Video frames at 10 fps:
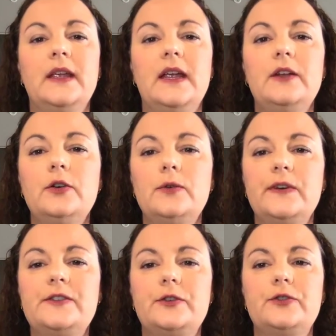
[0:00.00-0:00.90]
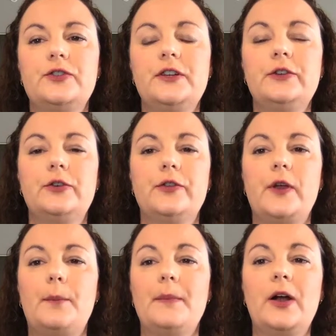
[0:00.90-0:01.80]
In her research, she unearthed
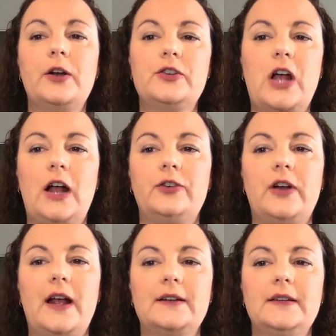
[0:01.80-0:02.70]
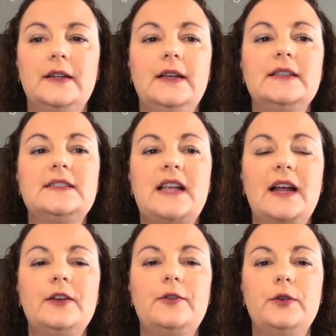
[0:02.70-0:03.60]
a marriage contract
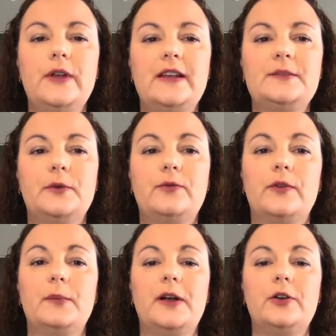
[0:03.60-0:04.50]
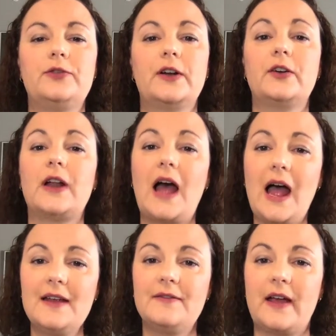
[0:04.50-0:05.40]
signed a few days before the marriage record
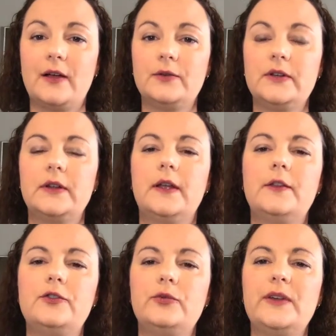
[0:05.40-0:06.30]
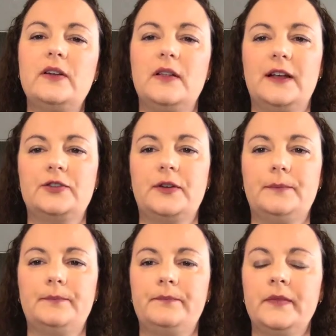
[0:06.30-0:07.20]
I found in the Drouin collection.
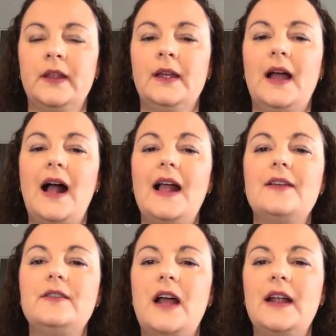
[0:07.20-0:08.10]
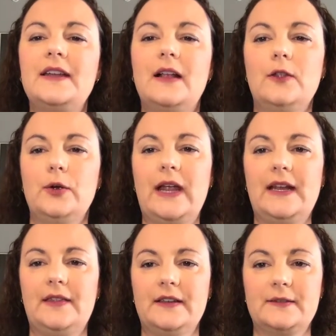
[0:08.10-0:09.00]
I had not yet
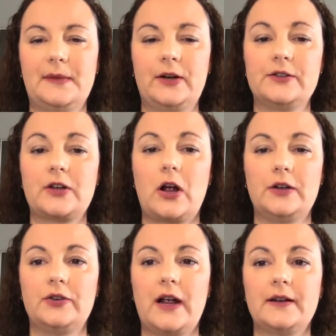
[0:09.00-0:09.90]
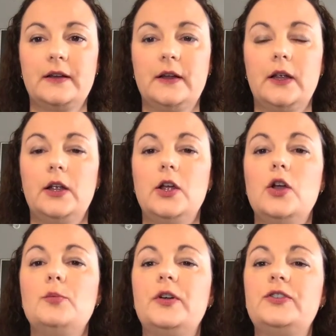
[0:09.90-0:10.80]
located this marriage contract,
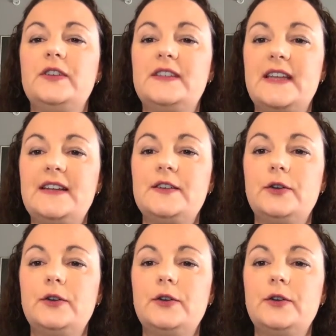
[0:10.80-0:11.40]
but she states in